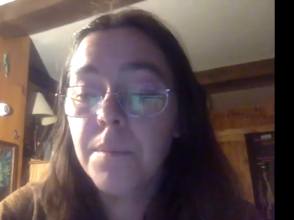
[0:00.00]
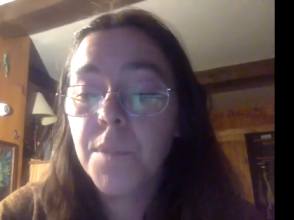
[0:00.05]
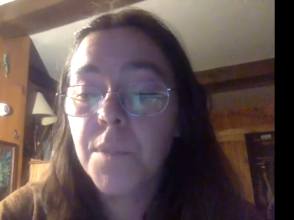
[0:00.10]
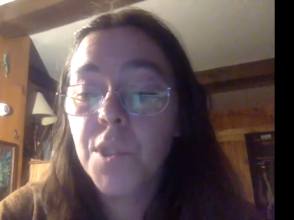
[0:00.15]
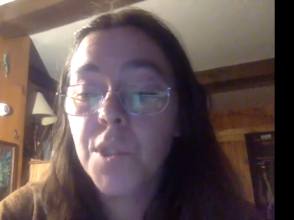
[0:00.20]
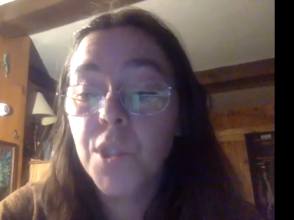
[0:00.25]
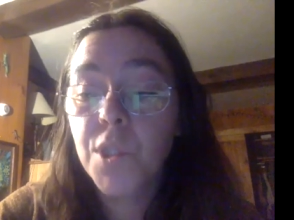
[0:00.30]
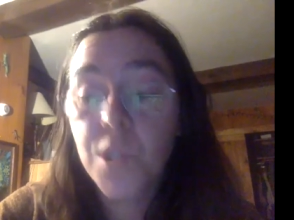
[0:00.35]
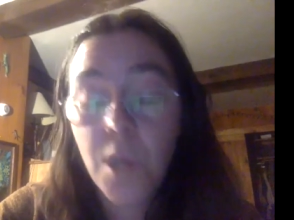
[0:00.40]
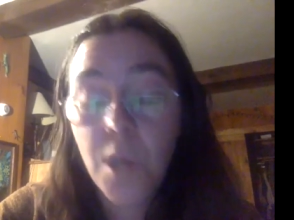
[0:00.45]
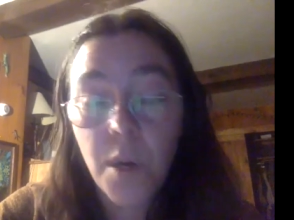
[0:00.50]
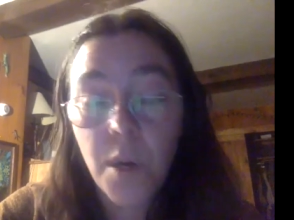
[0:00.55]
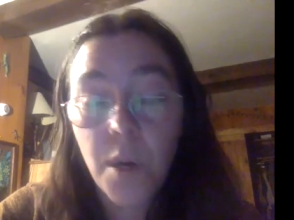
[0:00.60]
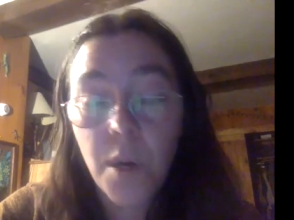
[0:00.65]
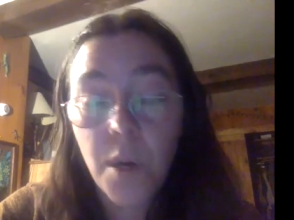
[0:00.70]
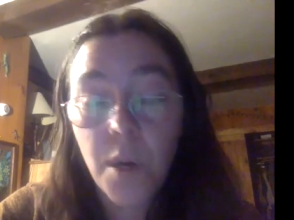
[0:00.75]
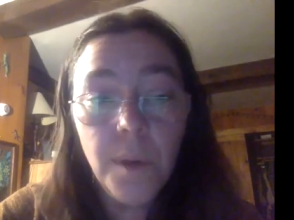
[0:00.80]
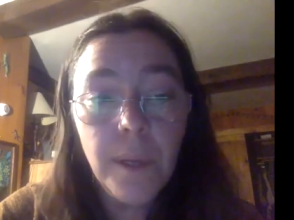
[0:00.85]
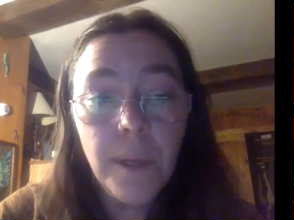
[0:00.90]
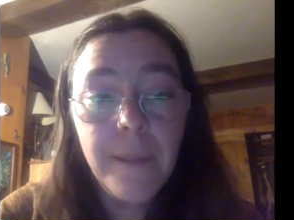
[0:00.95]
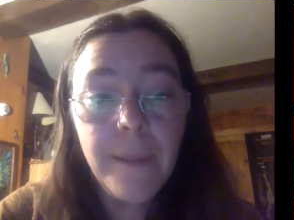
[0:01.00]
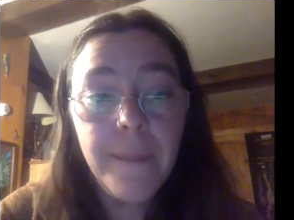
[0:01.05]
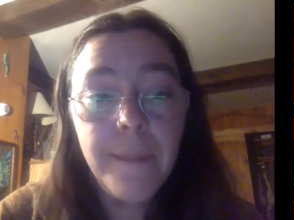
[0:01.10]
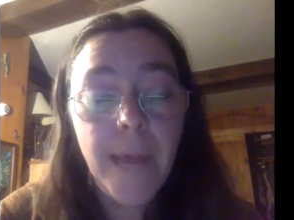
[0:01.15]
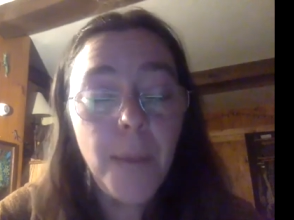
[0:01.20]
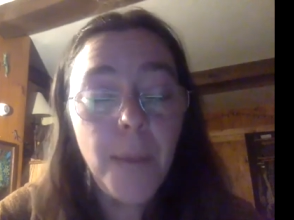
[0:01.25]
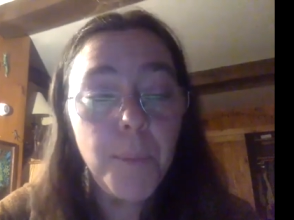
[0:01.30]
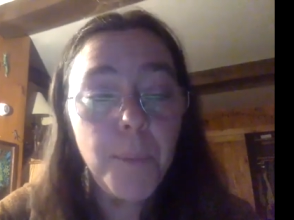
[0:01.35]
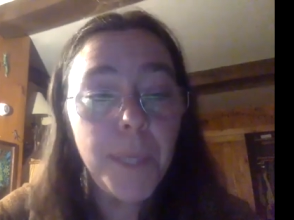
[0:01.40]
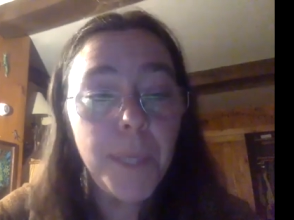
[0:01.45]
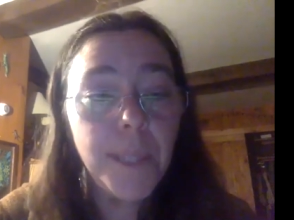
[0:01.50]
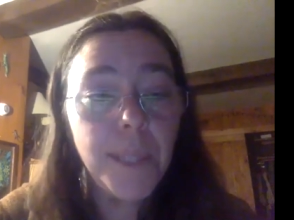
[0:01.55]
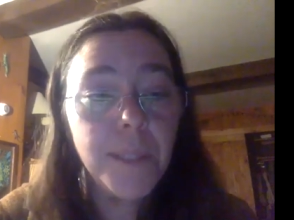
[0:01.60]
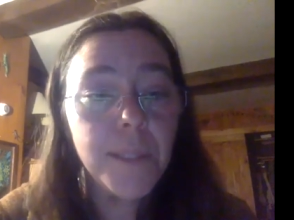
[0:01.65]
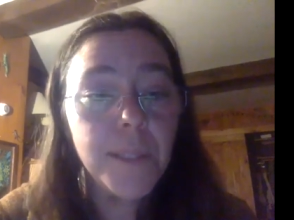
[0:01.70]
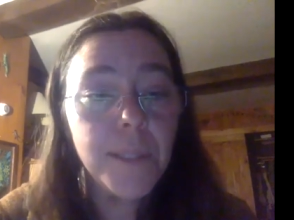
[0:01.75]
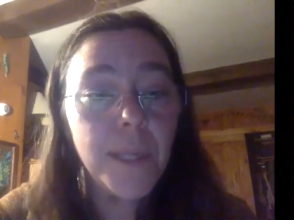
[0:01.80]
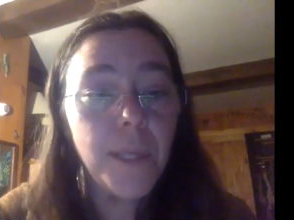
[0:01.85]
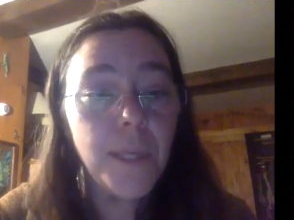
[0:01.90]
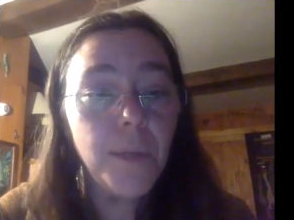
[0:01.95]
So that
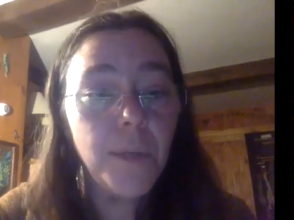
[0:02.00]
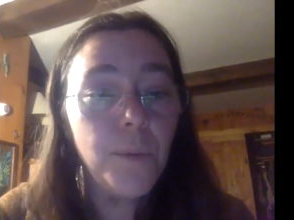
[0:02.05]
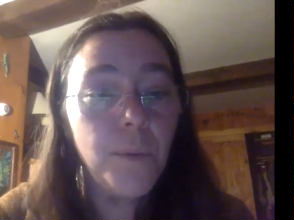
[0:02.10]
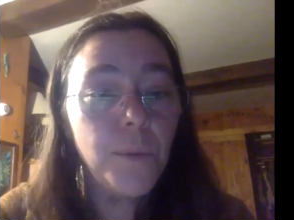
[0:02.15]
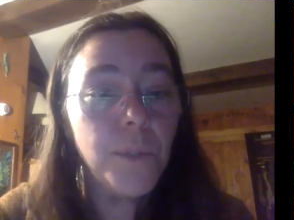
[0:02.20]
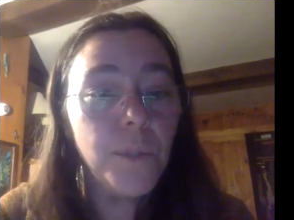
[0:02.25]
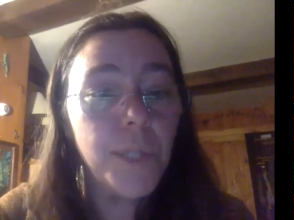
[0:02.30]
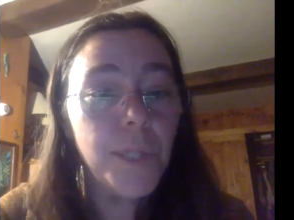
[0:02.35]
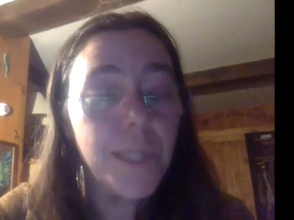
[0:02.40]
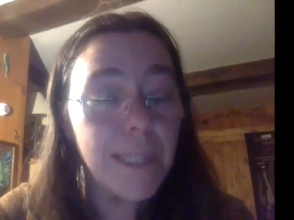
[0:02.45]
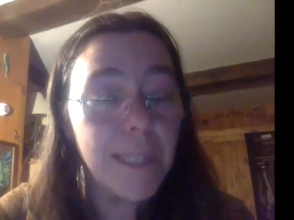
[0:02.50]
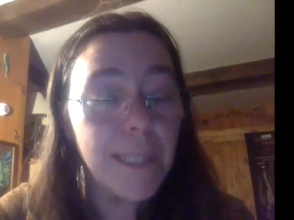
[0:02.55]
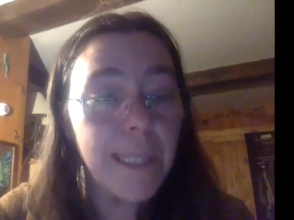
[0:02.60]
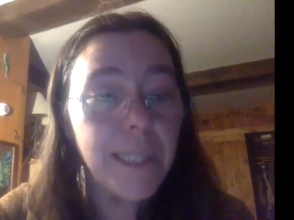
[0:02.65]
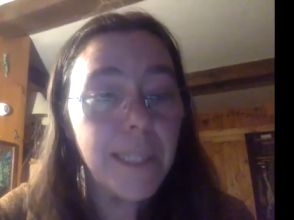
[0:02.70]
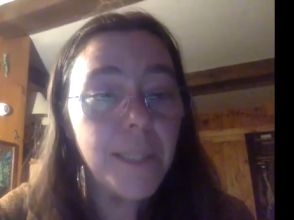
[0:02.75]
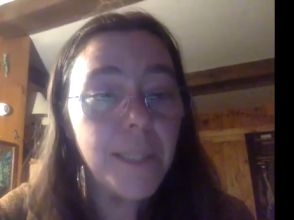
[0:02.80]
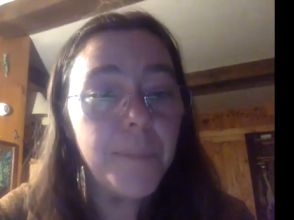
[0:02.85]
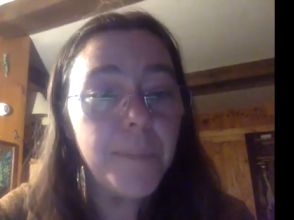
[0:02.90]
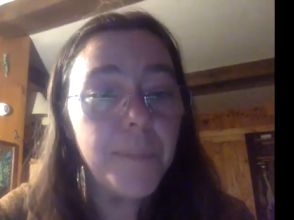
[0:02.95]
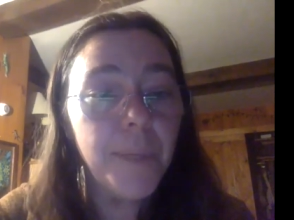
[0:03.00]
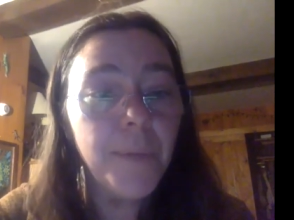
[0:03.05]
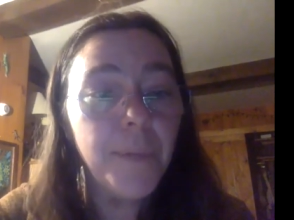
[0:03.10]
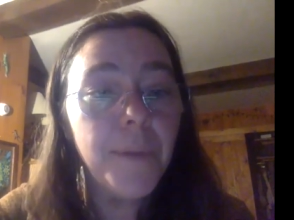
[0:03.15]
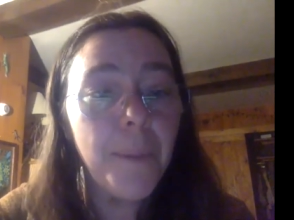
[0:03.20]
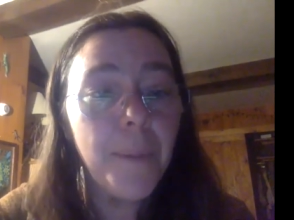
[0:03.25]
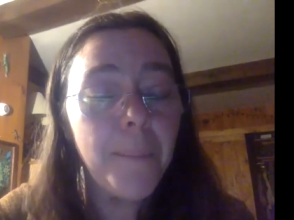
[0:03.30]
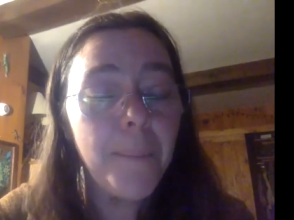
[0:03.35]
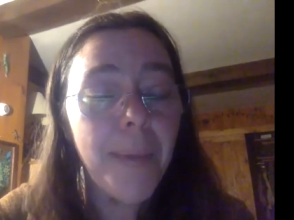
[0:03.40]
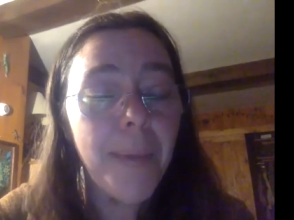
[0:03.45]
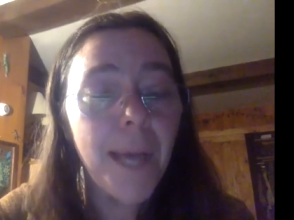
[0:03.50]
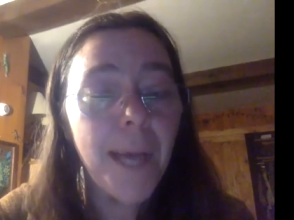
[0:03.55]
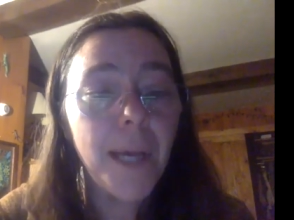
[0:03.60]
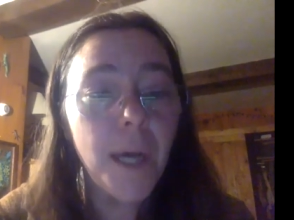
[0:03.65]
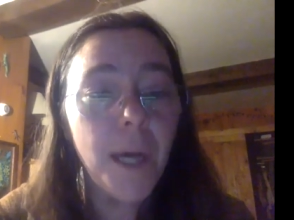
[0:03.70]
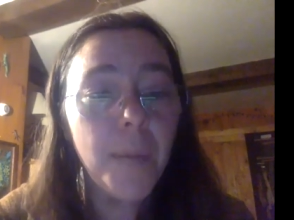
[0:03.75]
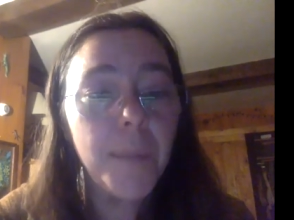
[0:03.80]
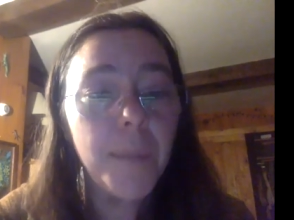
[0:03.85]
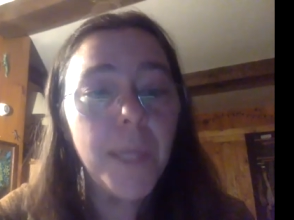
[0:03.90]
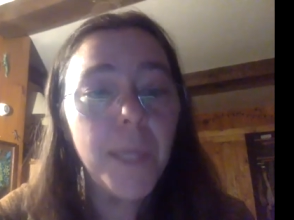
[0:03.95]
means that you just need to build them back
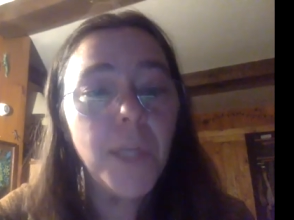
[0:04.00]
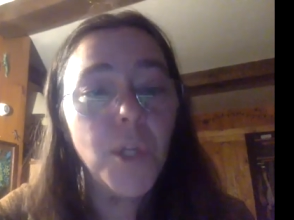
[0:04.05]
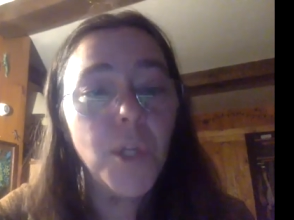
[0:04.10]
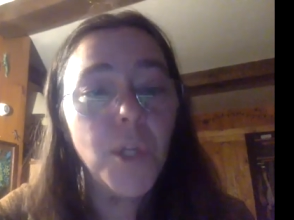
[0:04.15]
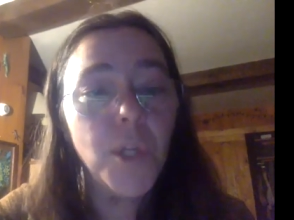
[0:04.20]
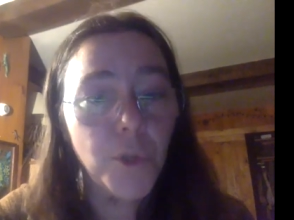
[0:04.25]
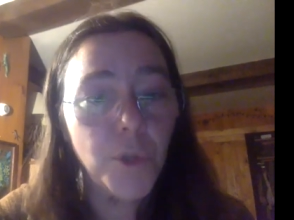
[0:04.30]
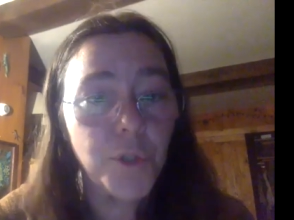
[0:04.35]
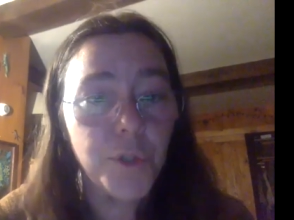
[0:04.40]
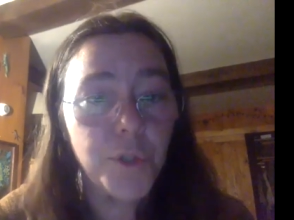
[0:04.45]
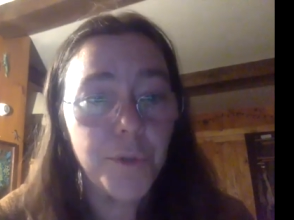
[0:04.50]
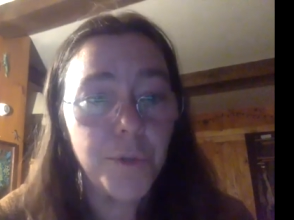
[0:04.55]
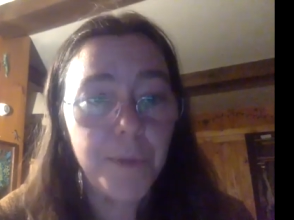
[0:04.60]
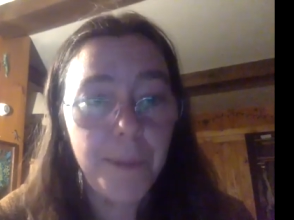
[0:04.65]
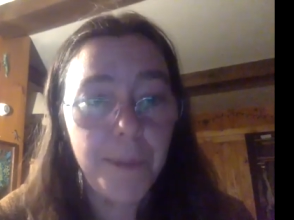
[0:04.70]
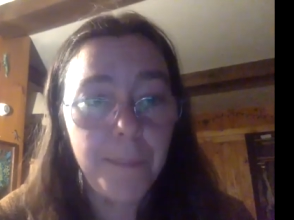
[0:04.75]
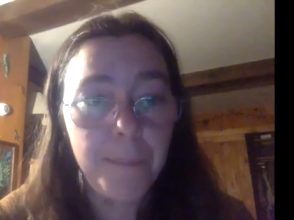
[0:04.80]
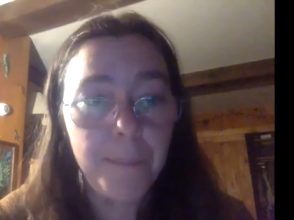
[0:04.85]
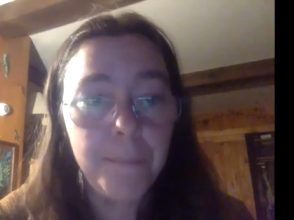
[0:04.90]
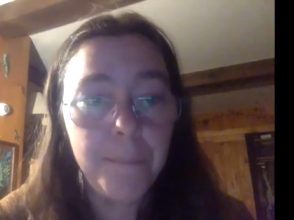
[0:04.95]
up and nurture them,